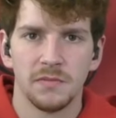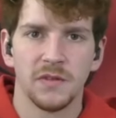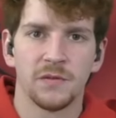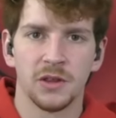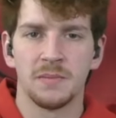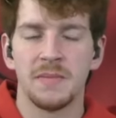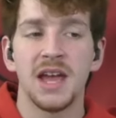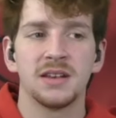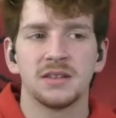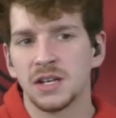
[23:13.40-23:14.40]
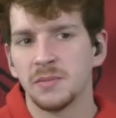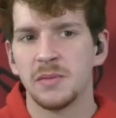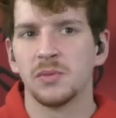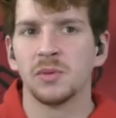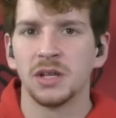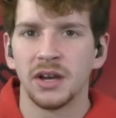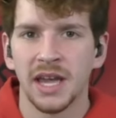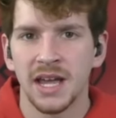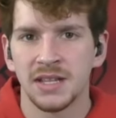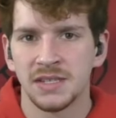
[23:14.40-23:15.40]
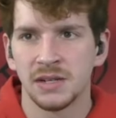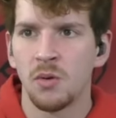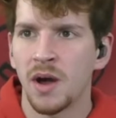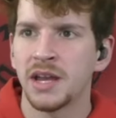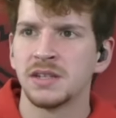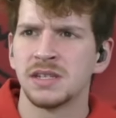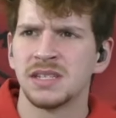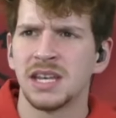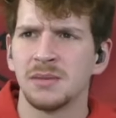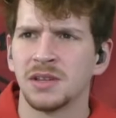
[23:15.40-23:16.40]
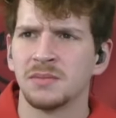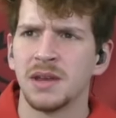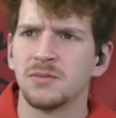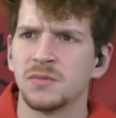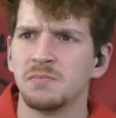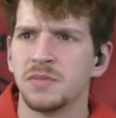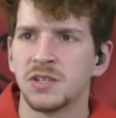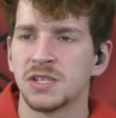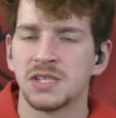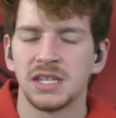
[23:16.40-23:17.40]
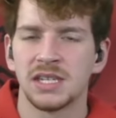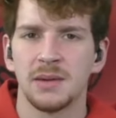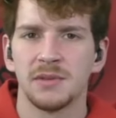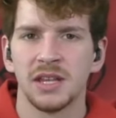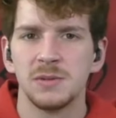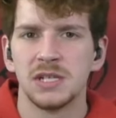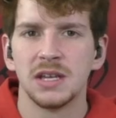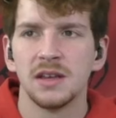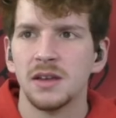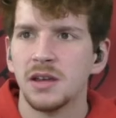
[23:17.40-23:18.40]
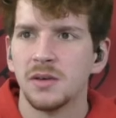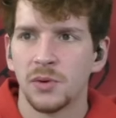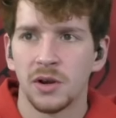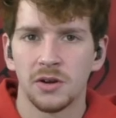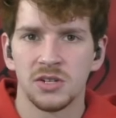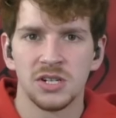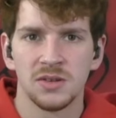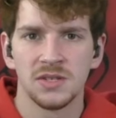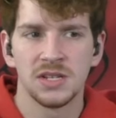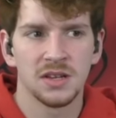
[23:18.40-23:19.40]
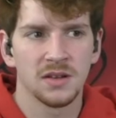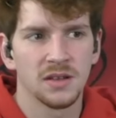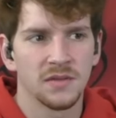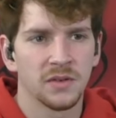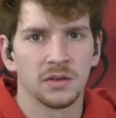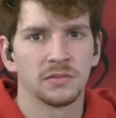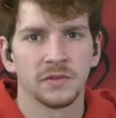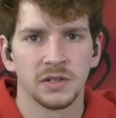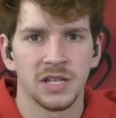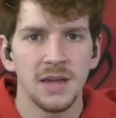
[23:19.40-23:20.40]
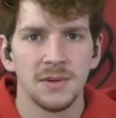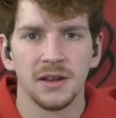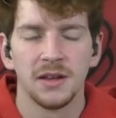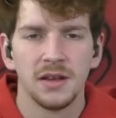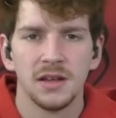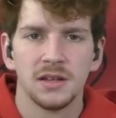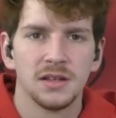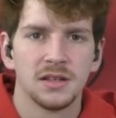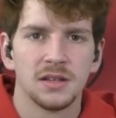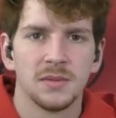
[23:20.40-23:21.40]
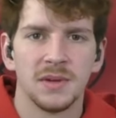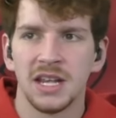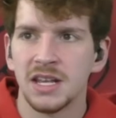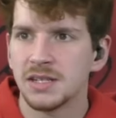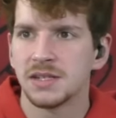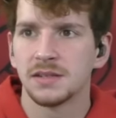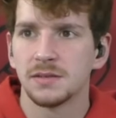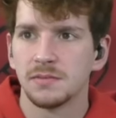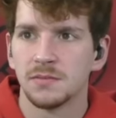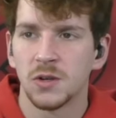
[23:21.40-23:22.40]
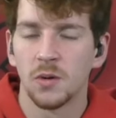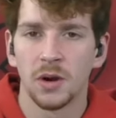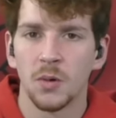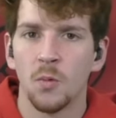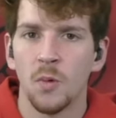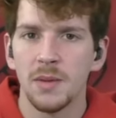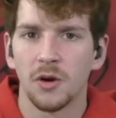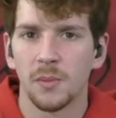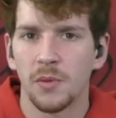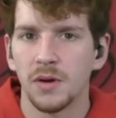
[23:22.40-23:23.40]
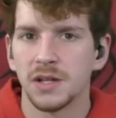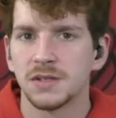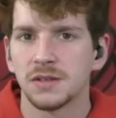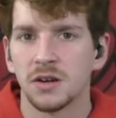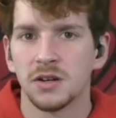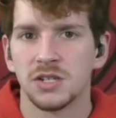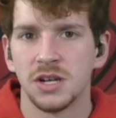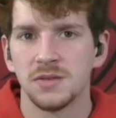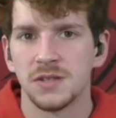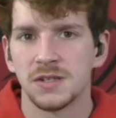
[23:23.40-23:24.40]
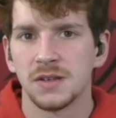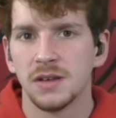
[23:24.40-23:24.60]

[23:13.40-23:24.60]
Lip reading: for the men, some people would look at and say, well, why isn't Taman, maybe just sit Taman Lipsey, put Curtis Jones in for Taman. I mean, he's scoring way more points, Curtis Jones is.